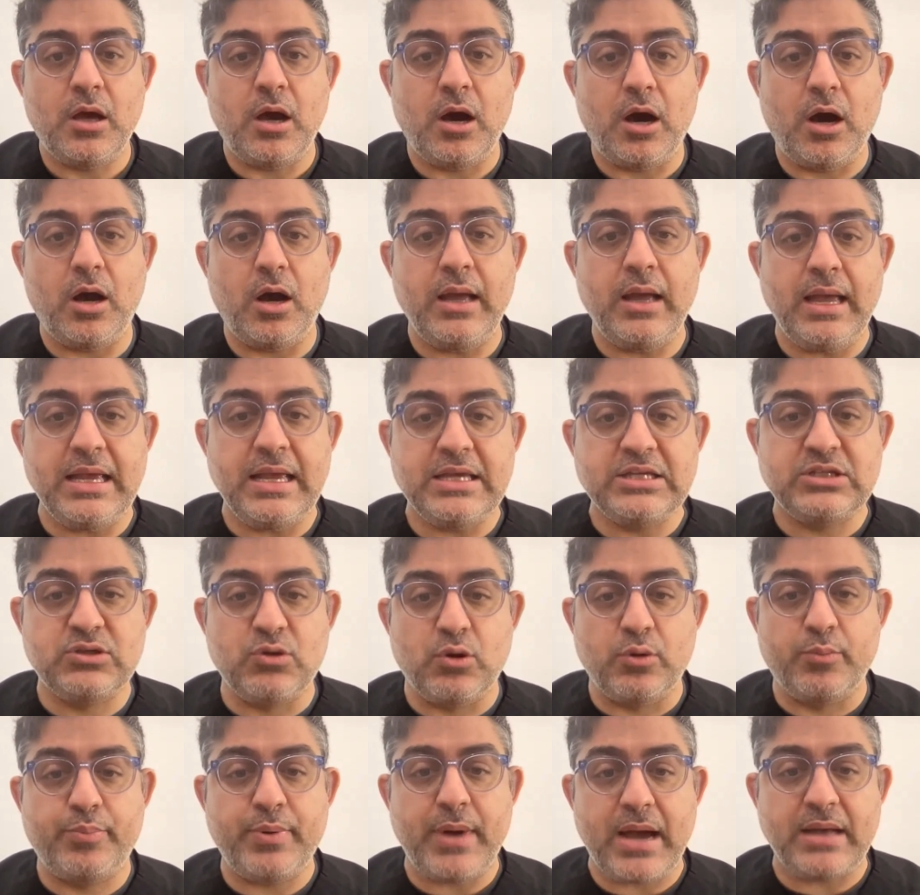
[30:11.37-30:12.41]
Uh, is
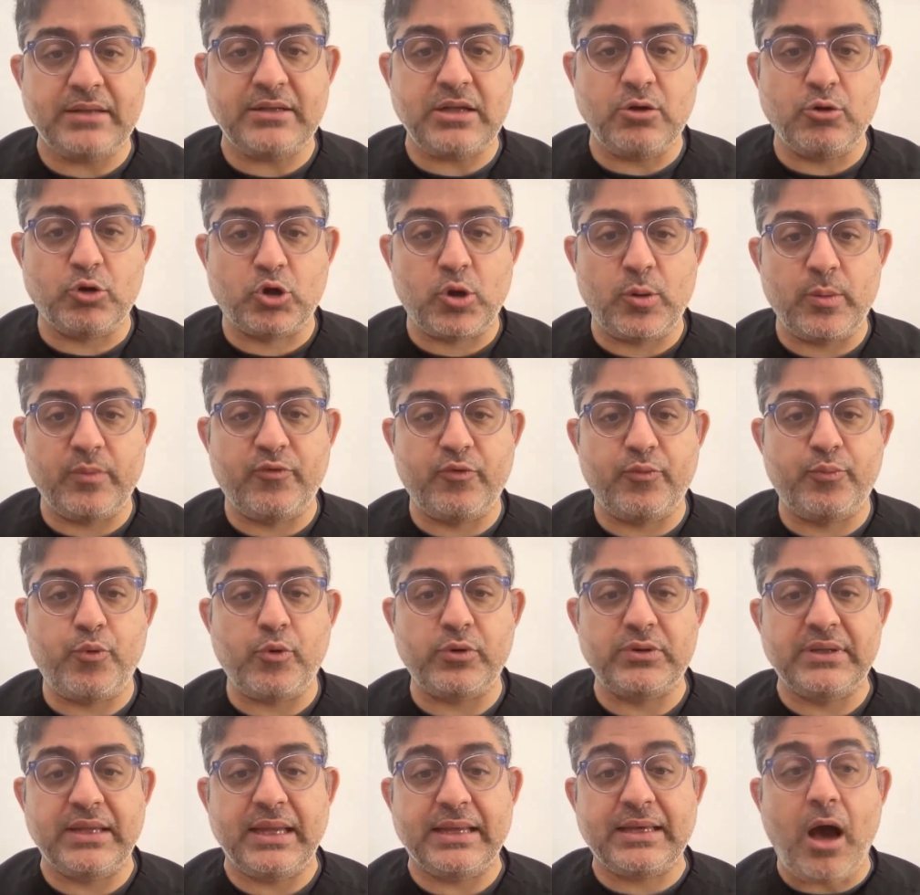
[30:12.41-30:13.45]
there a brand that you are coming for
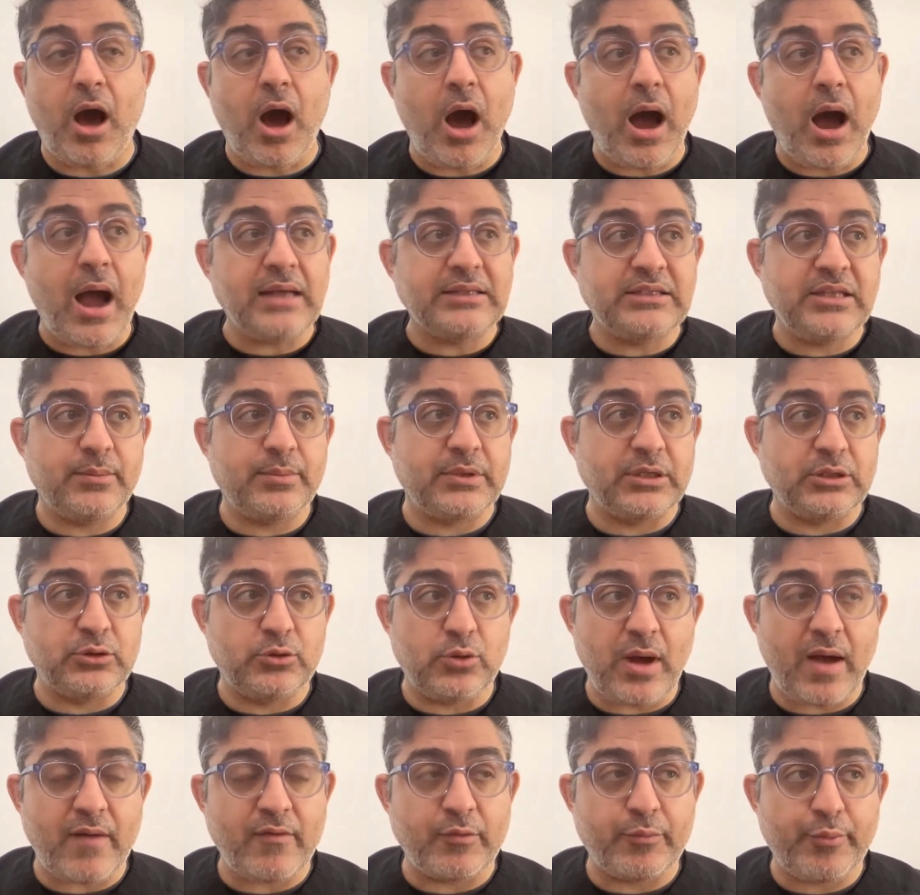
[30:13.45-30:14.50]
protein? Again, I typically
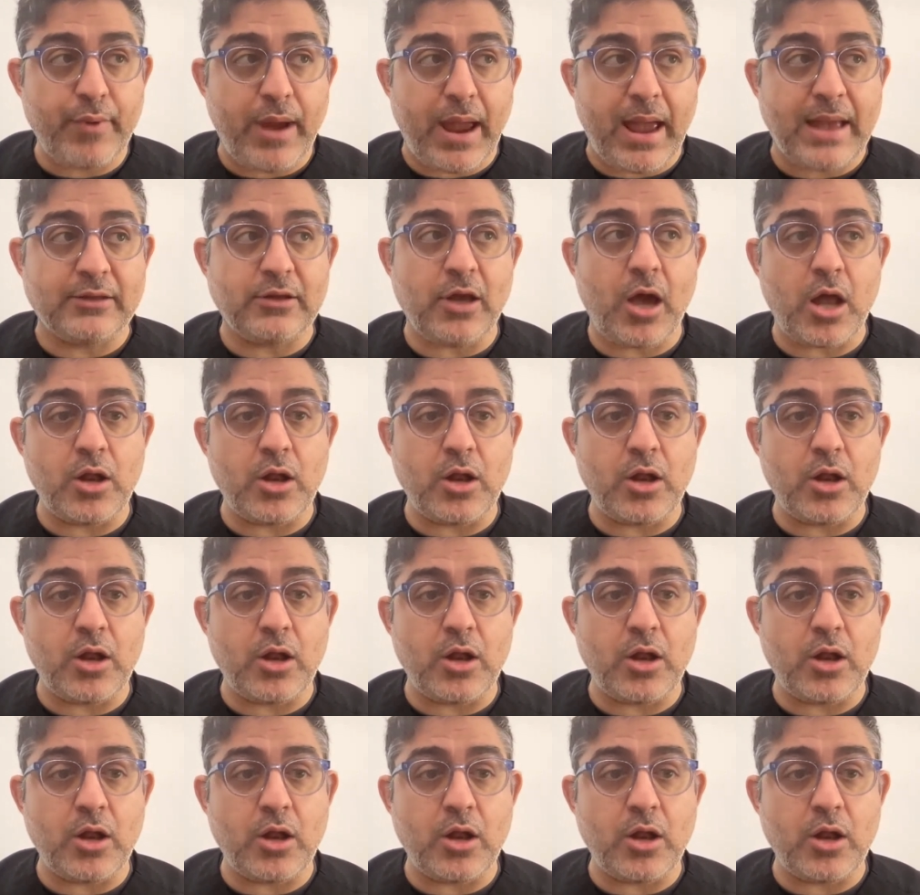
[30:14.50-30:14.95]
don't have a brand.